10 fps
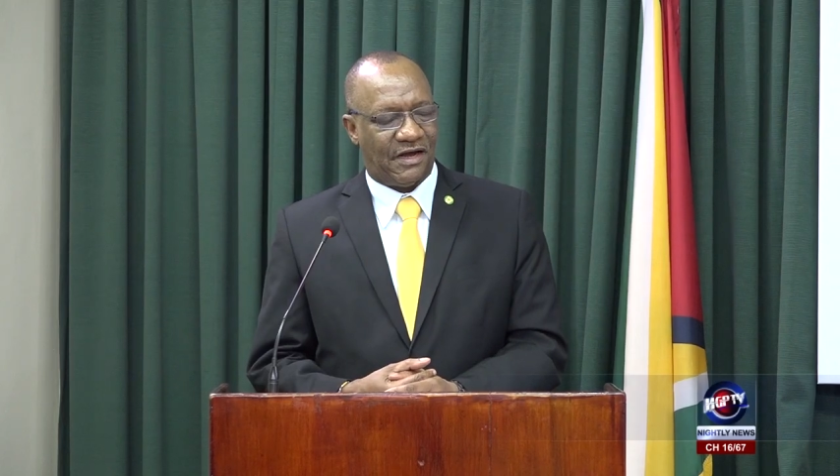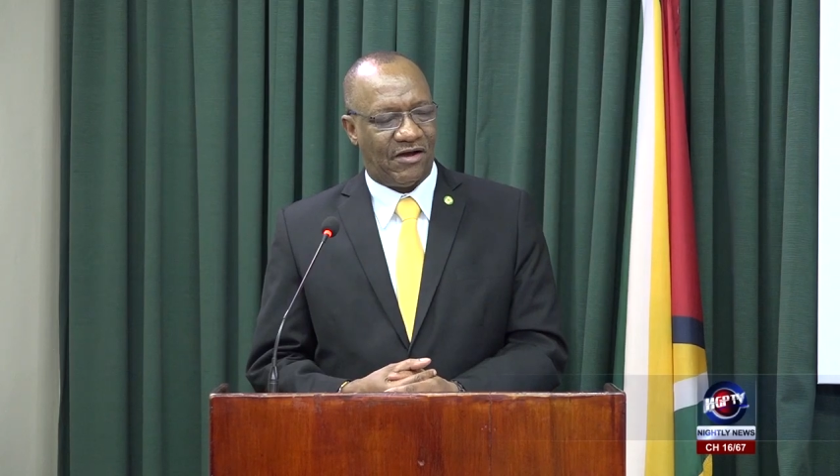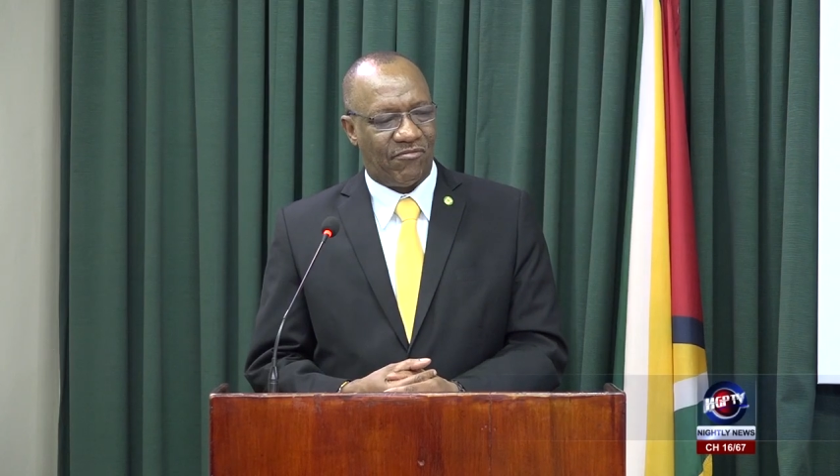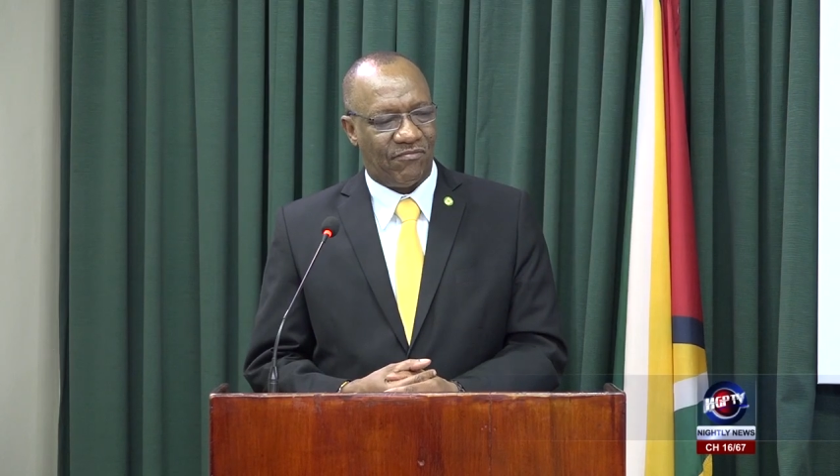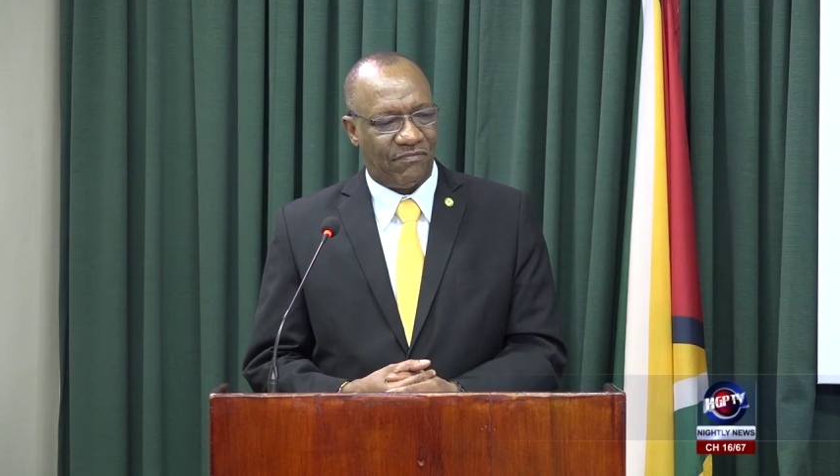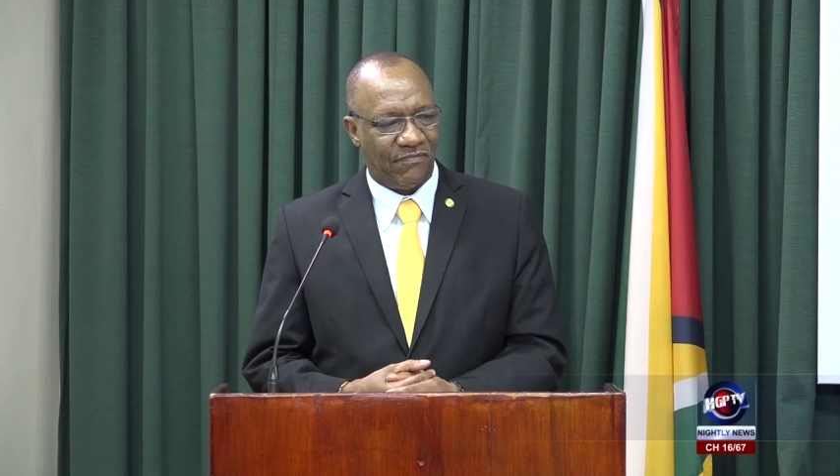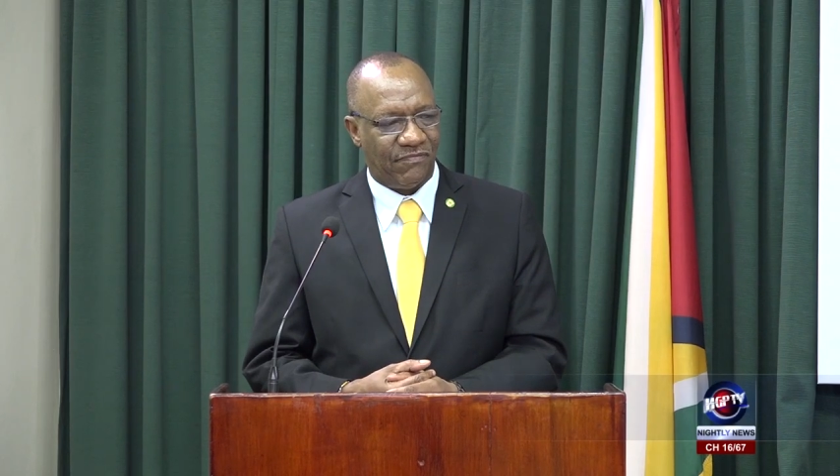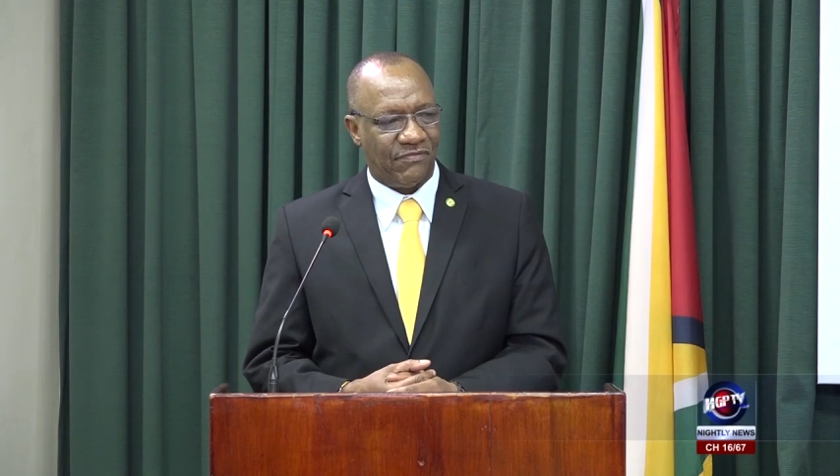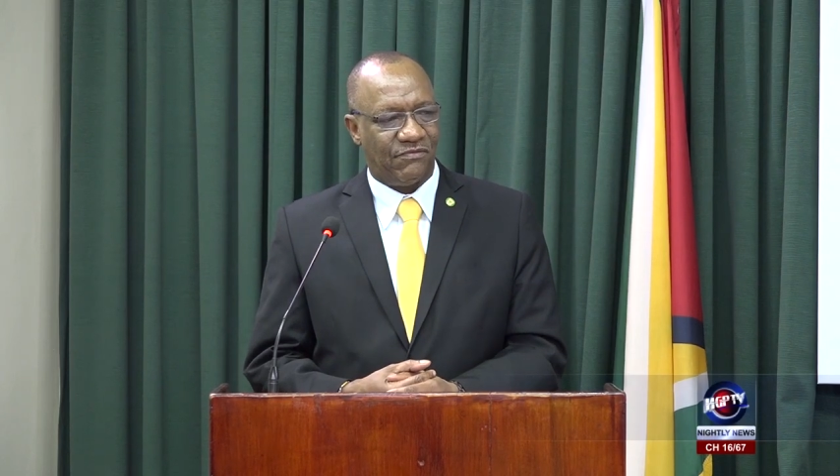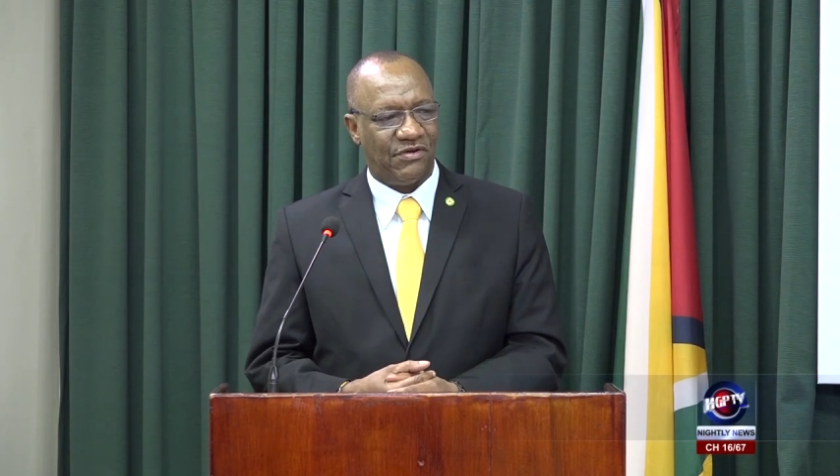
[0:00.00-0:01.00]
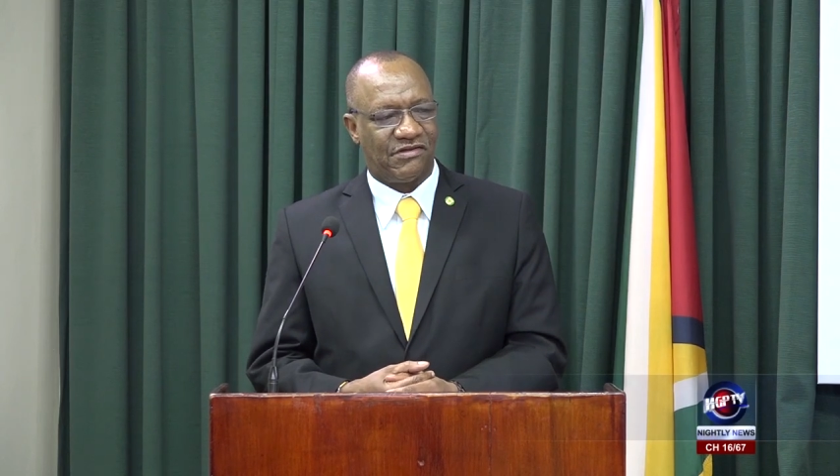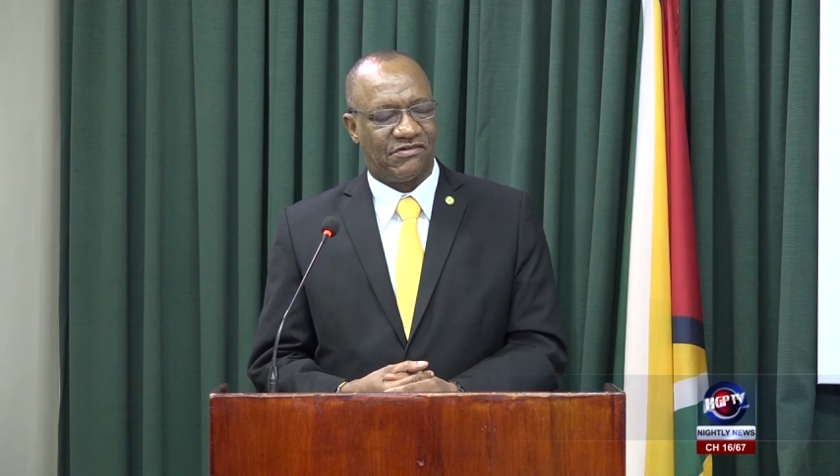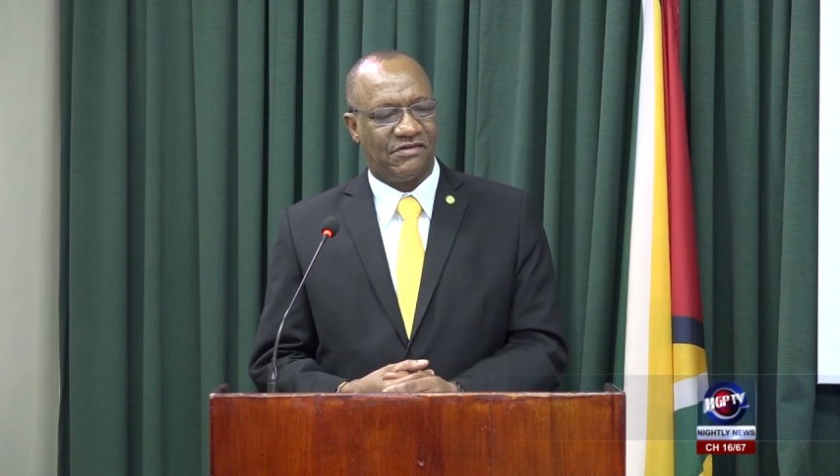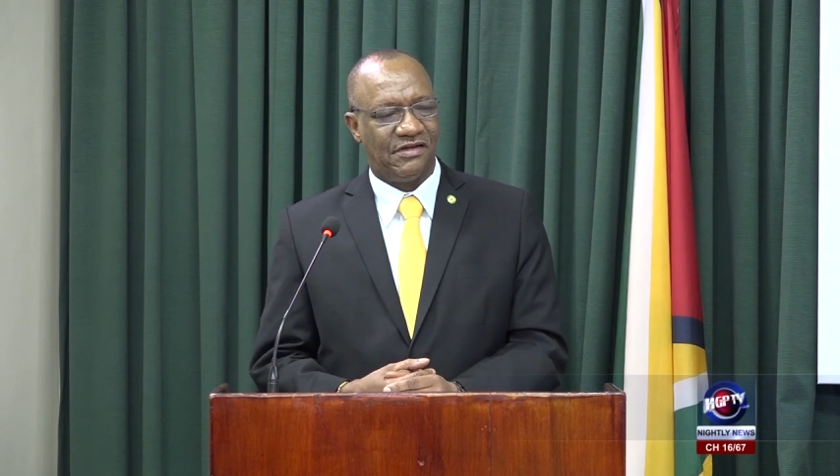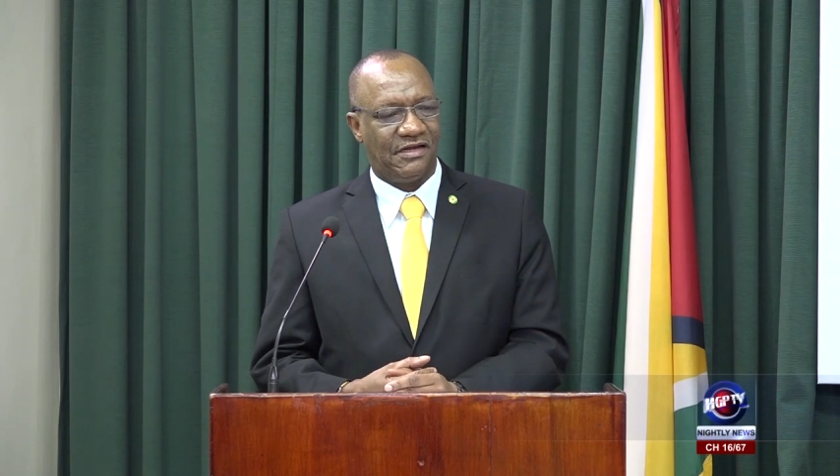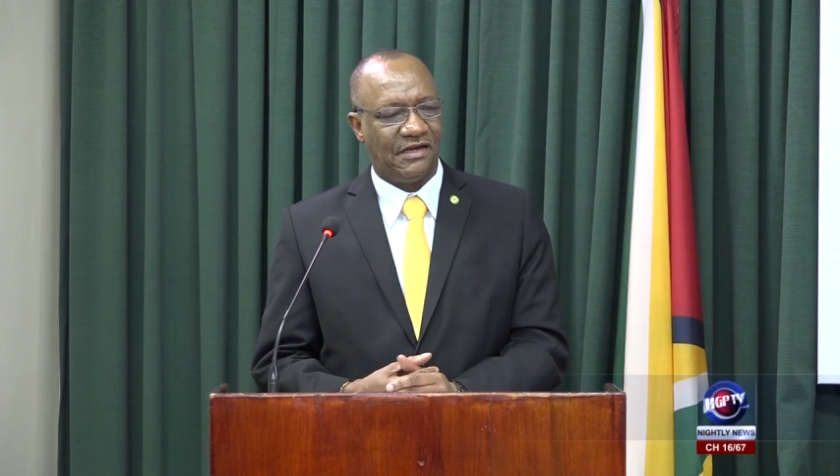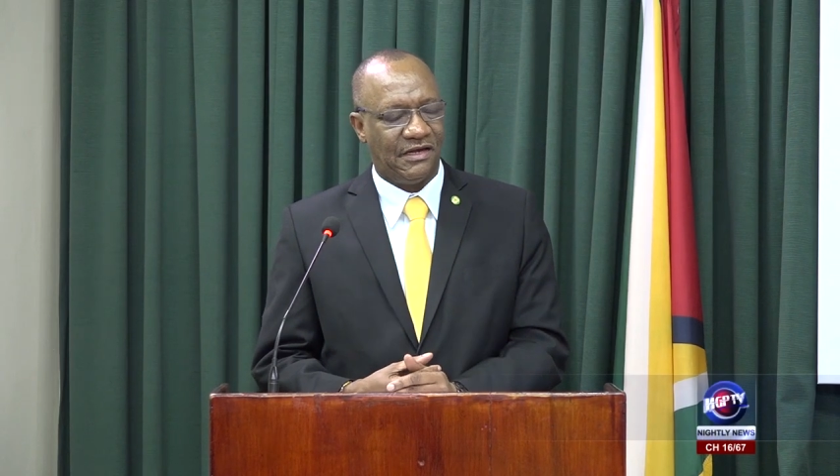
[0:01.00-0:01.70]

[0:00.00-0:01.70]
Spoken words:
by Minister Harmon, it